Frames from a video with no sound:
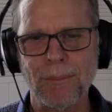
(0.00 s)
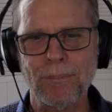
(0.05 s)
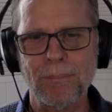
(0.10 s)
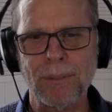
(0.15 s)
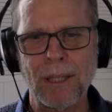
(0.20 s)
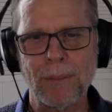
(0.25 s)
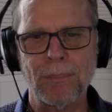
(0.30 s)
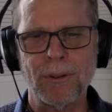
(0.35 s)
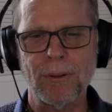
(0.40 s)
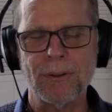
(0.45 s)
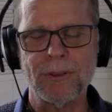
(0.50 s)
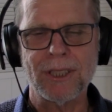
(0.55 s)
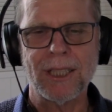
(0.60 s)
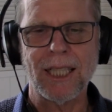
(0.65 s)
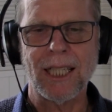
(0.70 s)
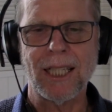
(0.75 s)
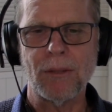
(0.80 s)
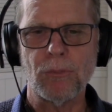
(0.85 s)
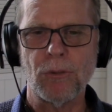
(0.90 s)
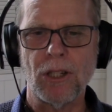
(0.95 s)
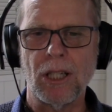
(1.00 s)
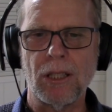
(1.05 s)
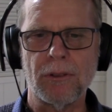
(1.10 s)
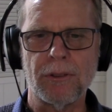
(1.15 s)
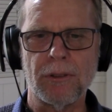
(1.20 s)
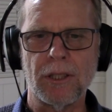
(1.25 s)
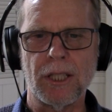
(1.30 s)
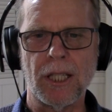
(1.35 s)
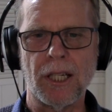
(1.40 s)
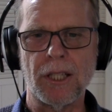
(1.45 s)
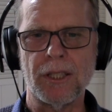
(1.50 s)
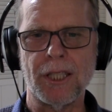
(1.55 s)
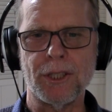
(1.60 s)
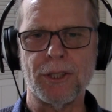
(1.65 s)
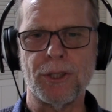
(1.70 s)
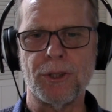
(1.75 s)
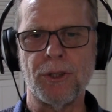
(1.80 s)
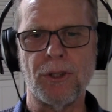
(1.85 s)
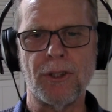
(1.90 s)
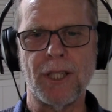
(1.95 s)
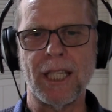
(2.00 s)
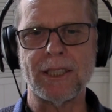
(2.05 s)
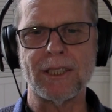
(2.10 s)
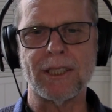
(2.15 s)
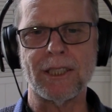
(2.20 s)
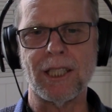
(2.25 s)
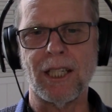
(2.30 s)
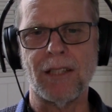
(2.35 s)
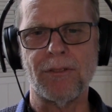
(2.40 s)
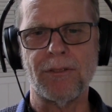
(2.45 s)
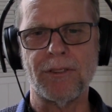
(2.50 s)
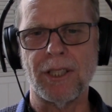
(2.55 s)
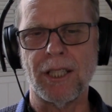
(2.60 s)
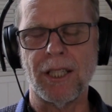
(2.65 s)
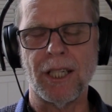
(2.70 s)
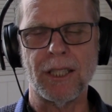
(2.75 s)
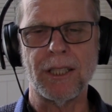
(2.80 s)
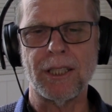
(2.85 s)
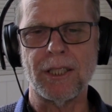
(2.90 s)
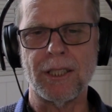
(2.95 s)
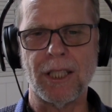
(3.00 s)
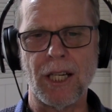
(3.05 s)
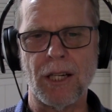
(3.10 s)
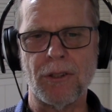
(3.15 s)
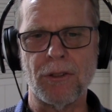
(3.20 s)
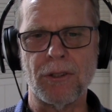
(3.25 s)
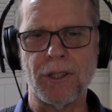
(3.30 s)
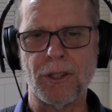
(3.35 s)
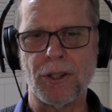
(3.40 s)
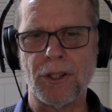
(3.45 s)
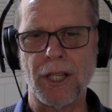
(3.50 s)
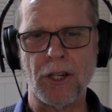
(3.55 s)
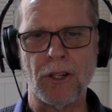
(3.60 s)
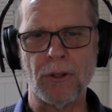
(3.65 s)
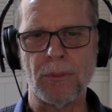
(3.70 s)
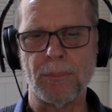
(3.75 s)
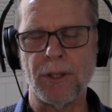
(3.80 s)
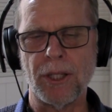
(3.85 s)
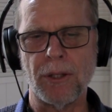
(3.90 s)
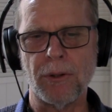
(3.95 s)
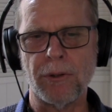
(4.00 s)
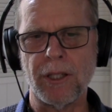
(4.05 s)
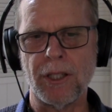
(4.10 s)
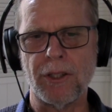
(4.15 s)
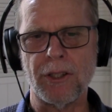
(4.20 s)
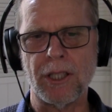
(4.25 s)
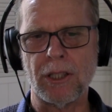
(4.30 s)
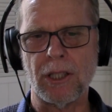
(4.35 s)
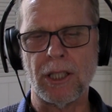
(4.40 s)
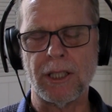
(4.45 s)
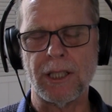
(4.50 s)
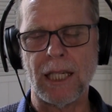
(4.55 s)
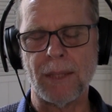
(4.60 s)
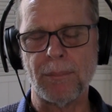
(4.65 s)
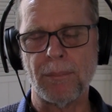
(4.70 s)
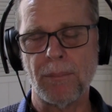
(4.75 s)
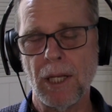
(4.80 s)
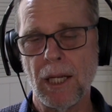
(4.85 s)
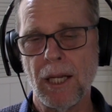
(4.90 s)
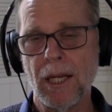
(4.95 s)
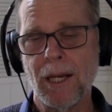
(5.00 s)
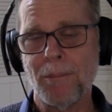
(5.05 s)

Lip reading: Some people say, well, you don't need to do that stuff. You don't need to go into therapy or anything like that.